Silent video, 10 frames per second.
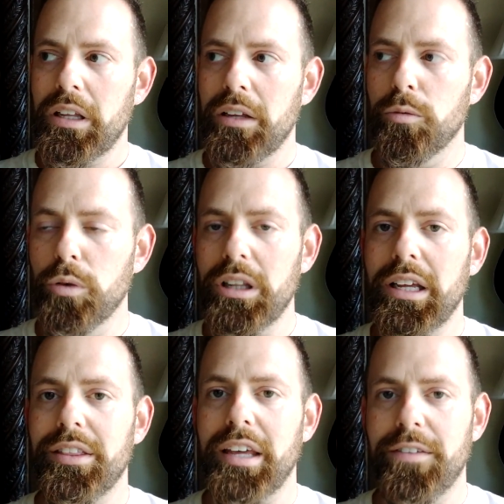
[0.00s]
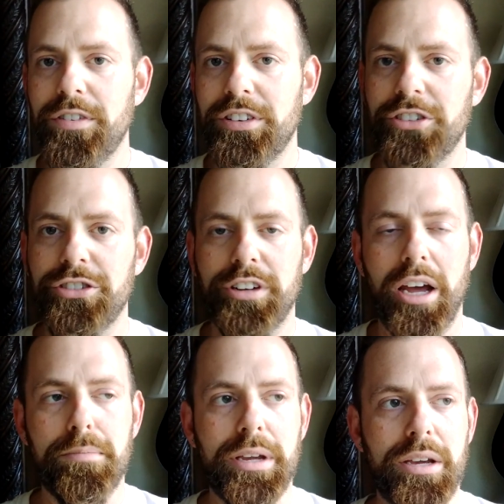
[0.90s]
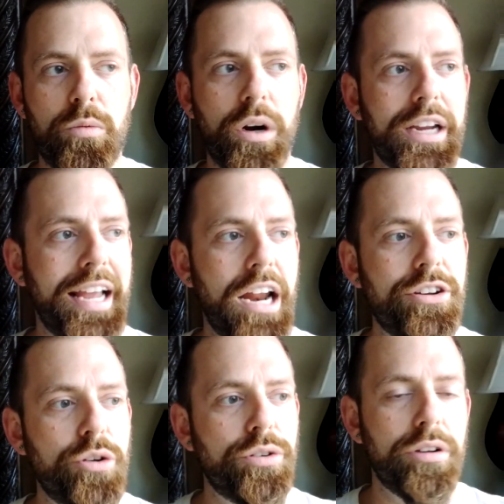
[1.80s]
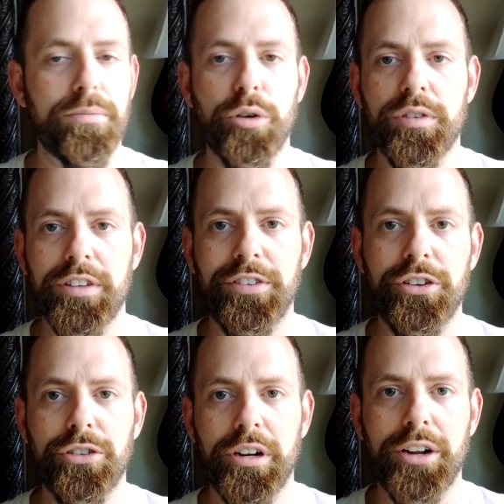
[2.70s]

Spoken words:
really the emphasis should not be what can I do to improve in the future.